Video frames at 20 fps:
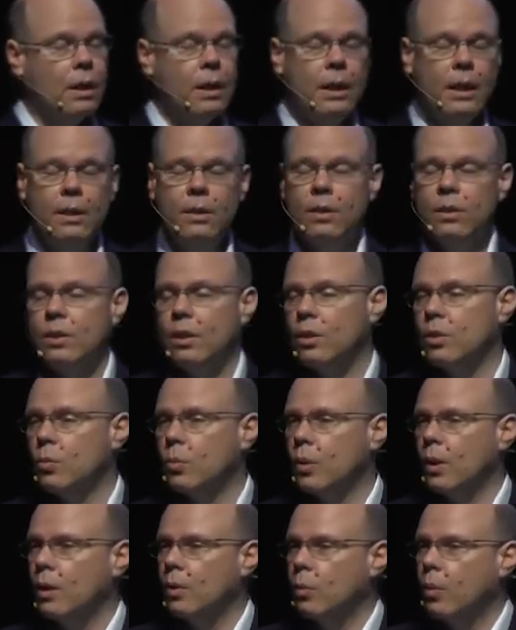indices
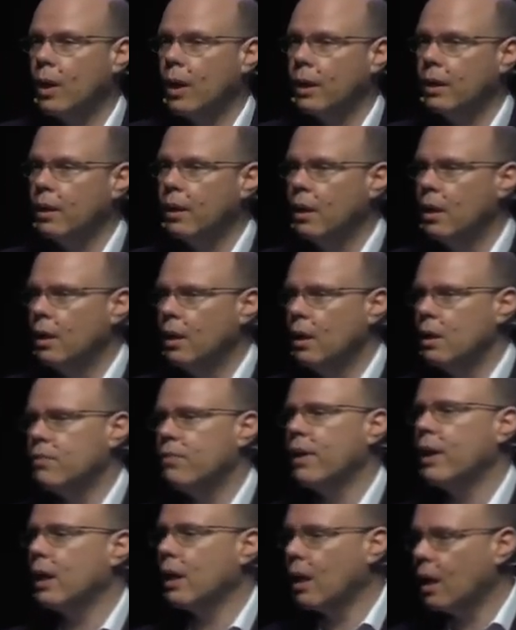worldwide. It's
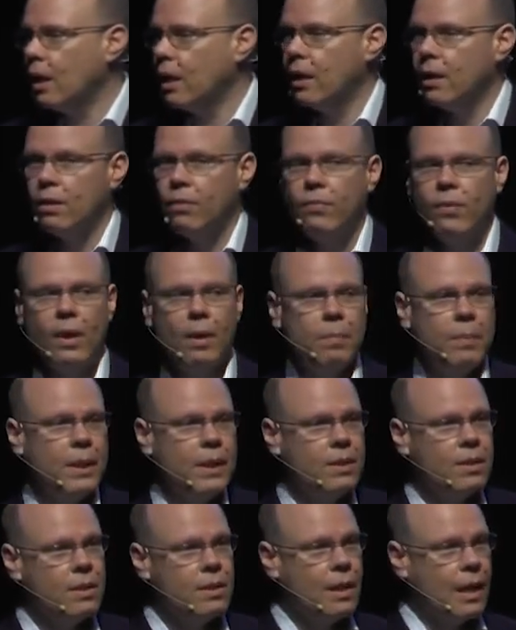very clear the
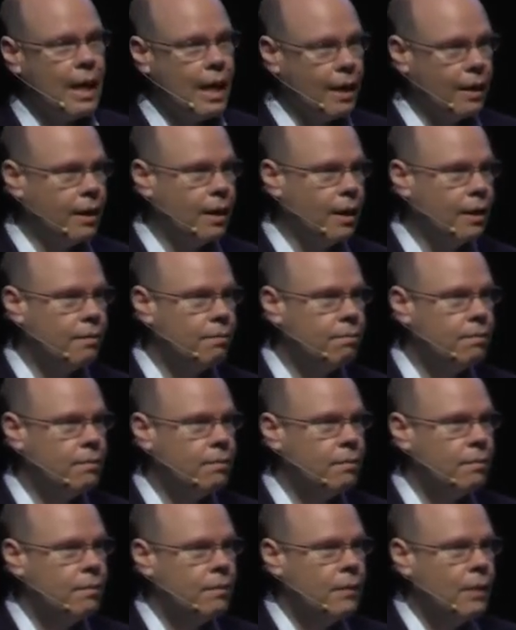Philippines is lagging.
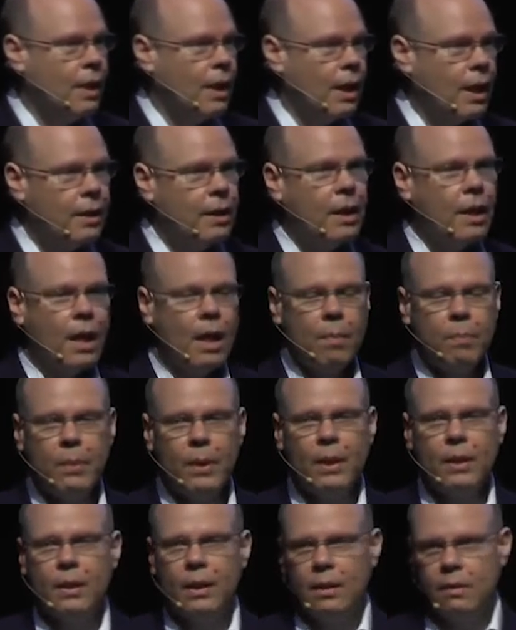And I think
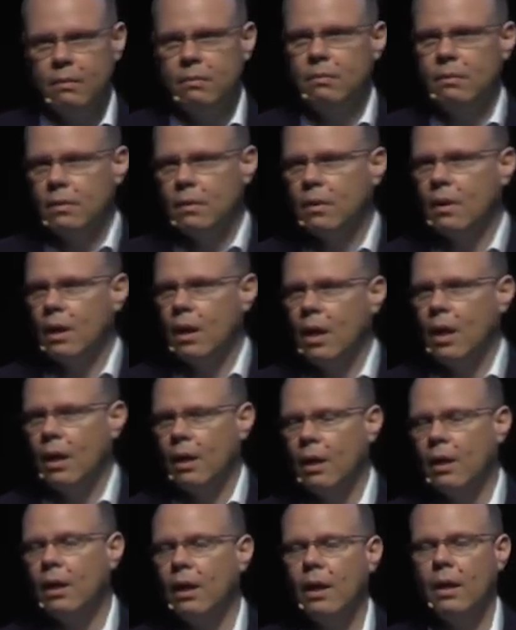April did,
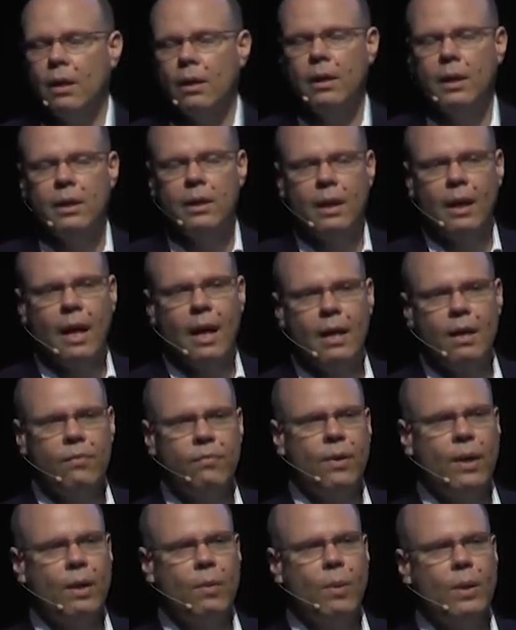uh, clear, did
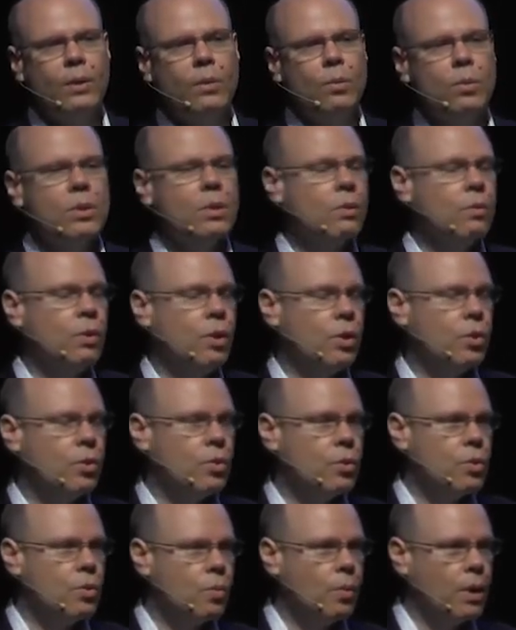clarify what those
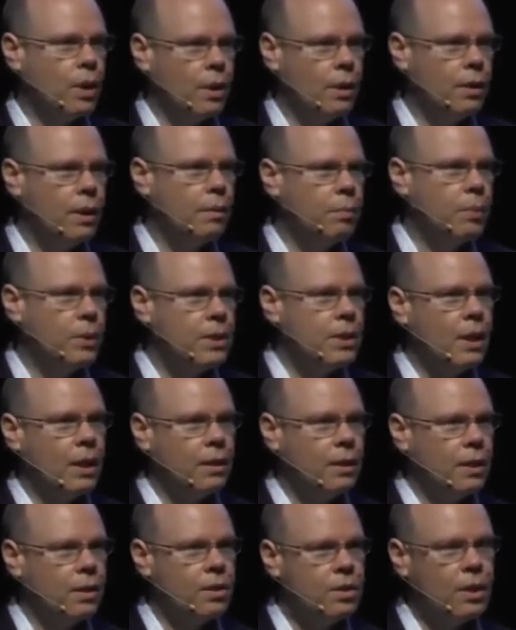conditions were that
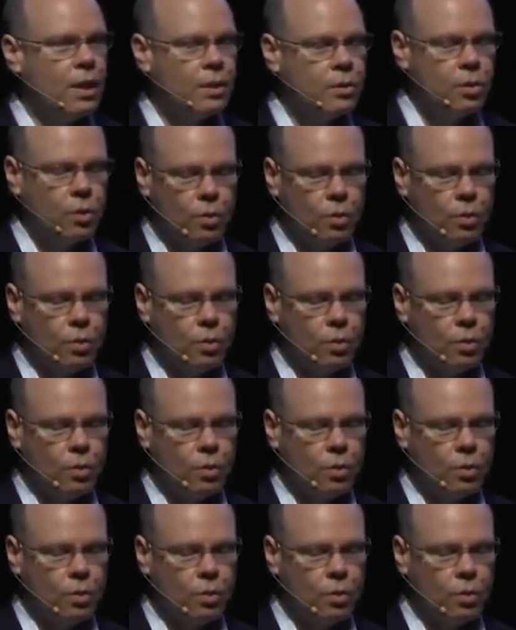presented such an